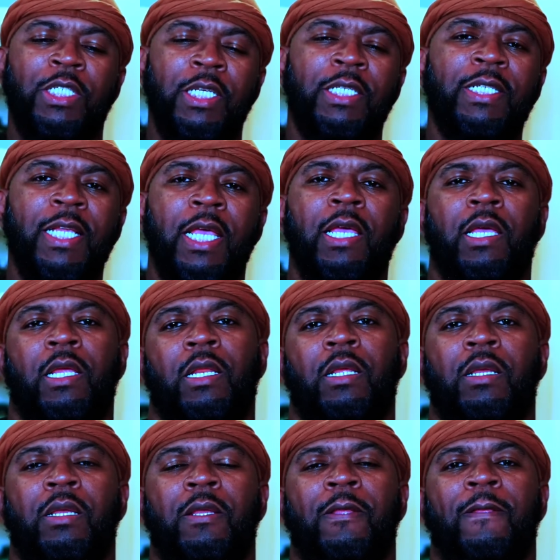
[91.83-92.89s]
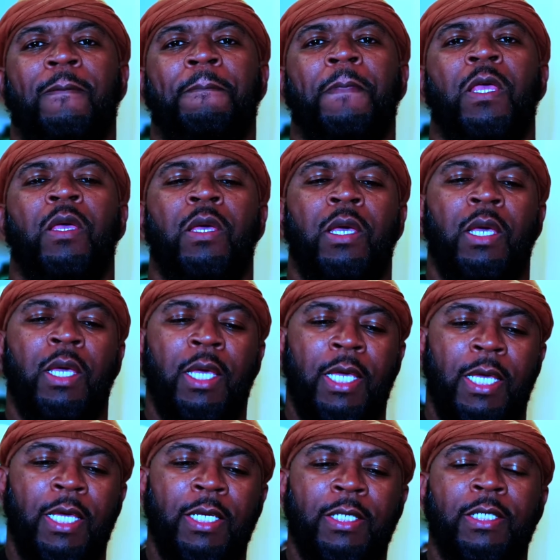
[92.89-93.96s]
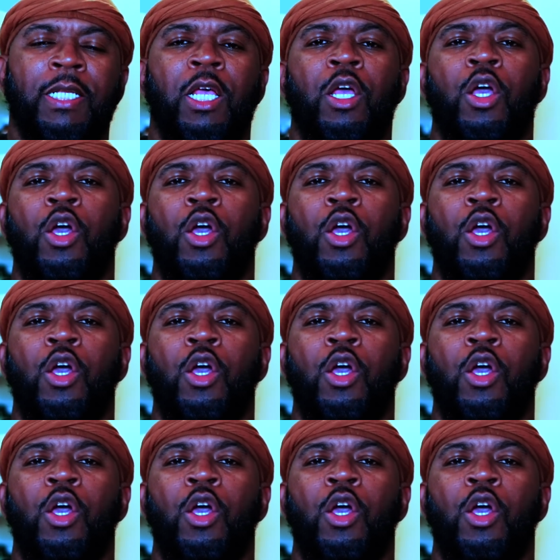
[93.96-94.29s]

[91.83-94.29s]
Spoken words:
she said is,